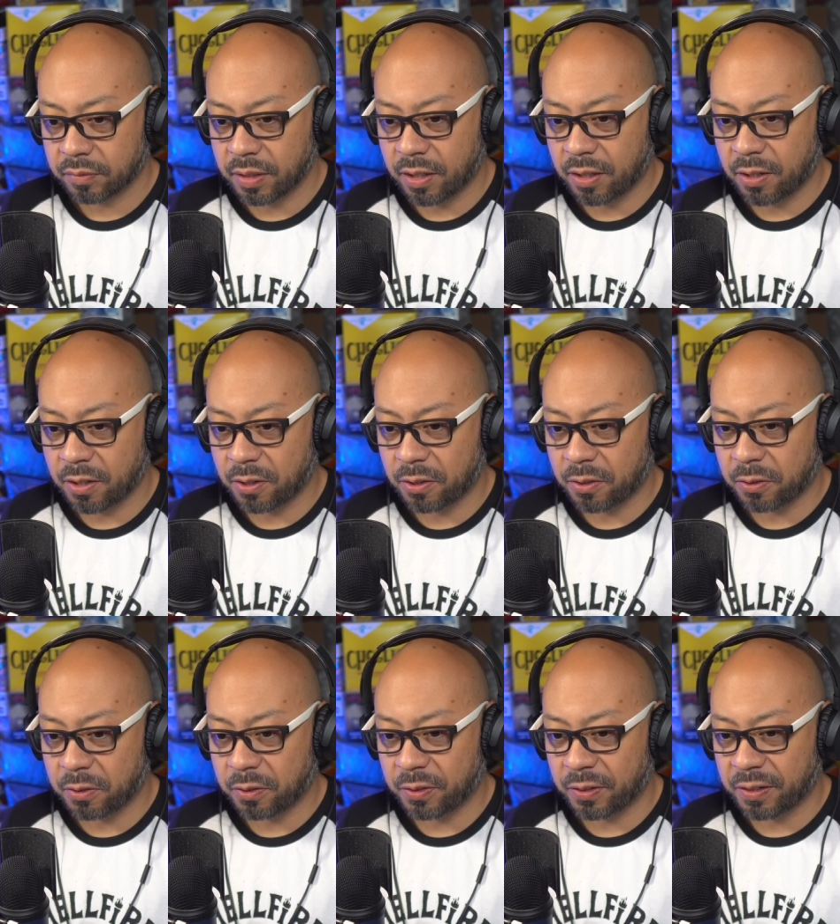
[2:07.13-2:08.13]

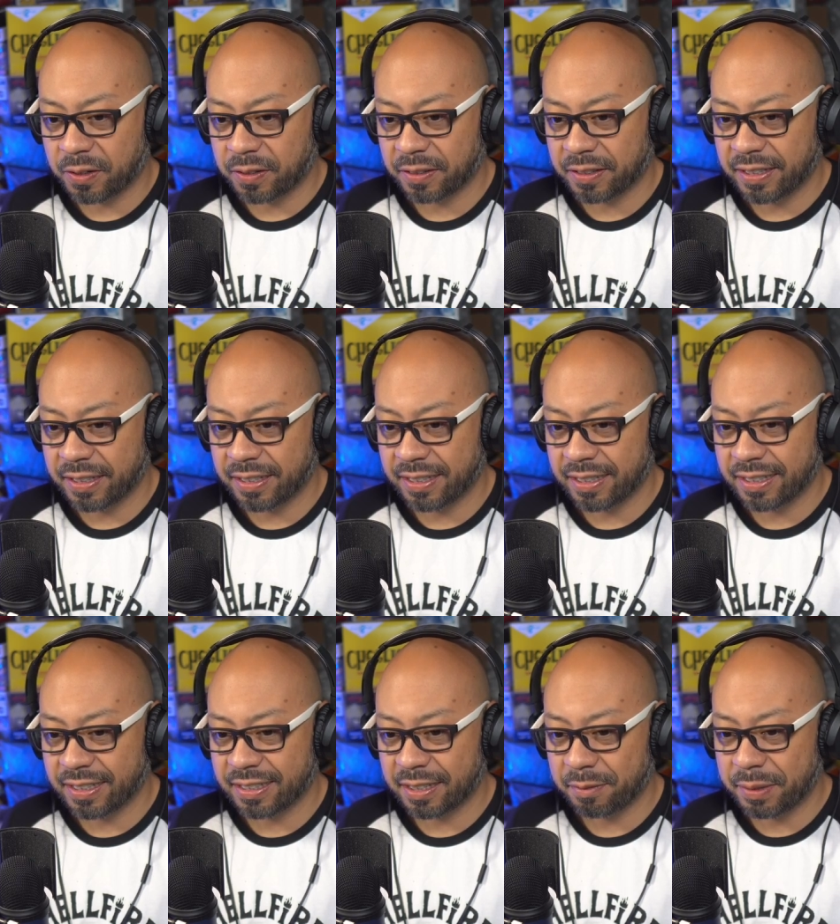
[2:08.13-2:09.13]
Oh,
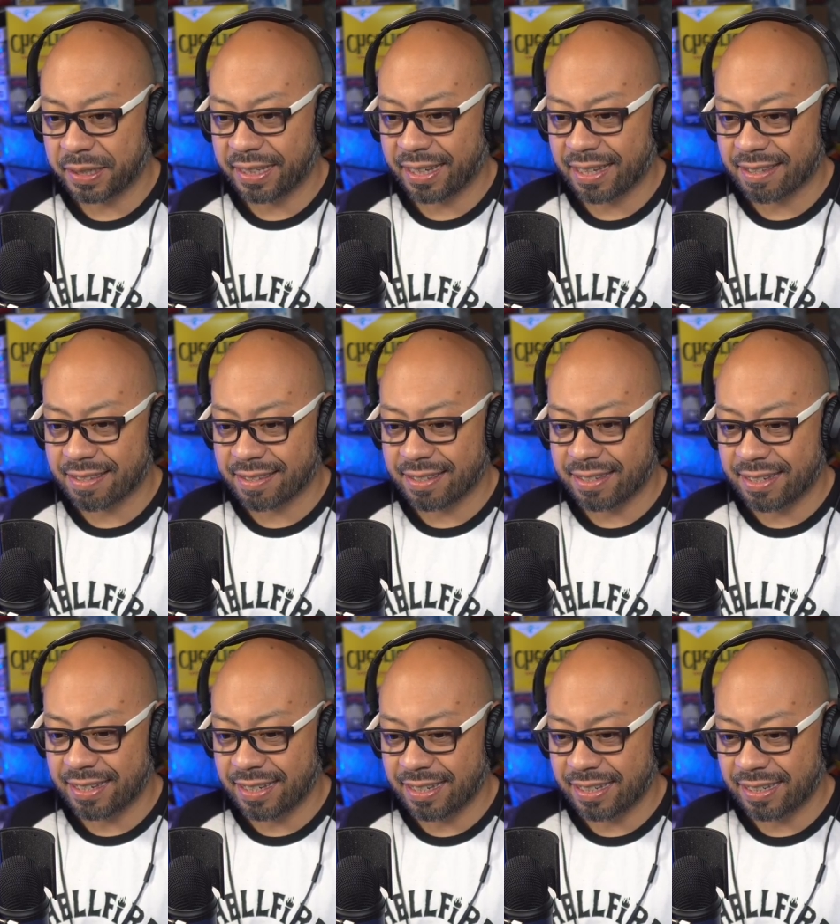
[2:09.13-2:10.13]
let me guess.
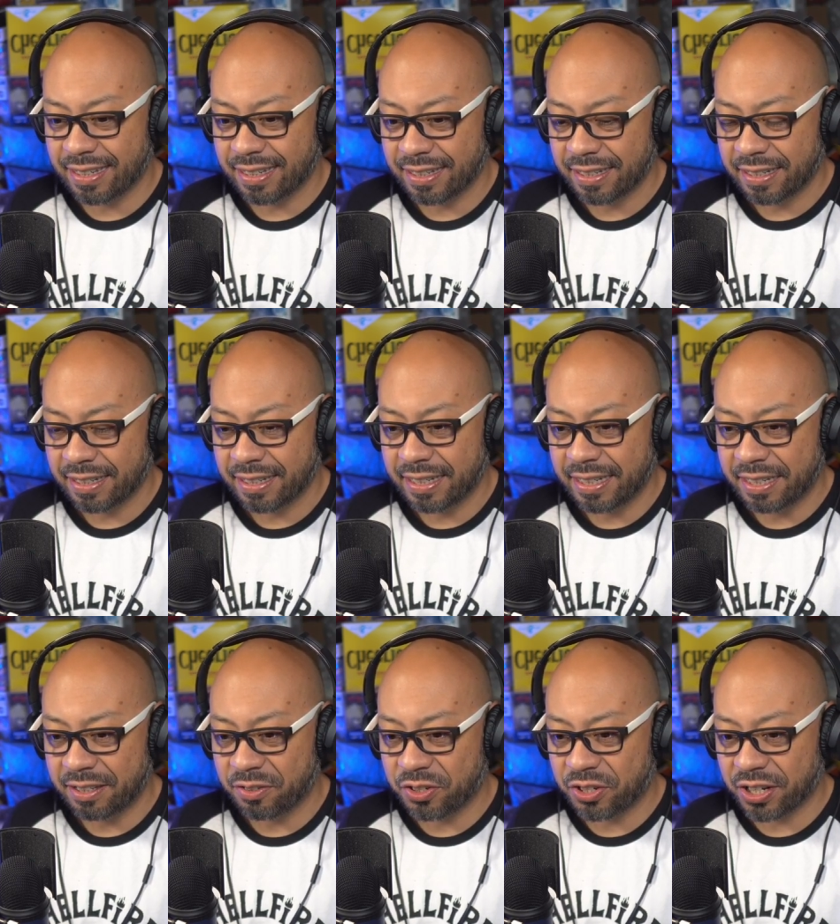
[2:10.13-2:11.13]

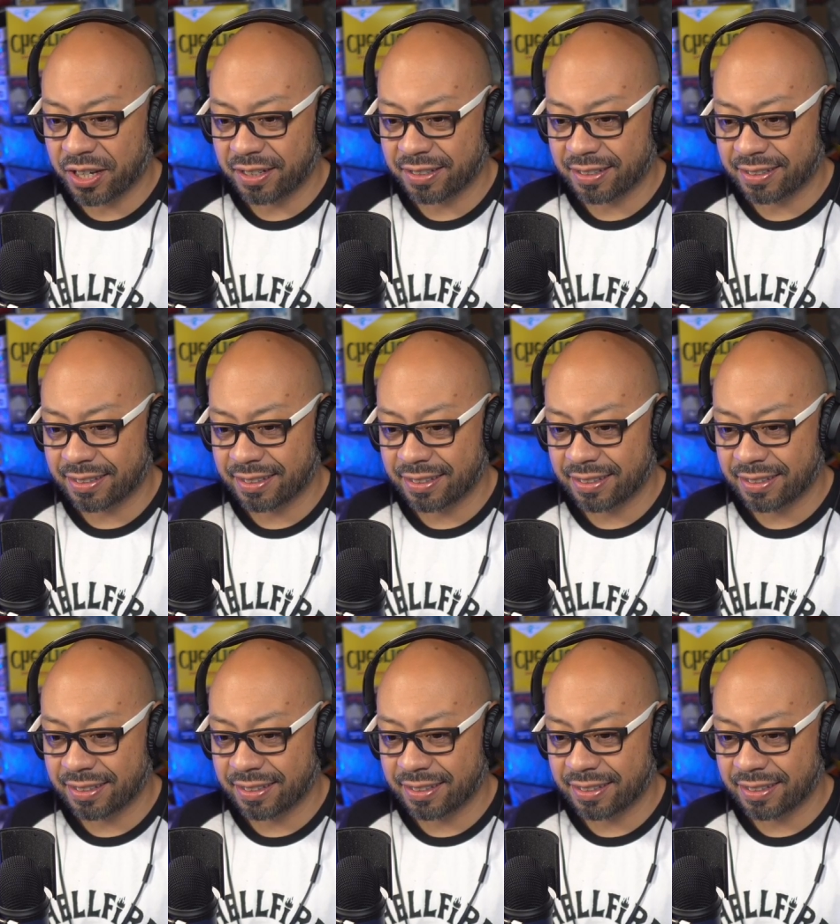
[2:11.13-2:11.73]
He's jealous.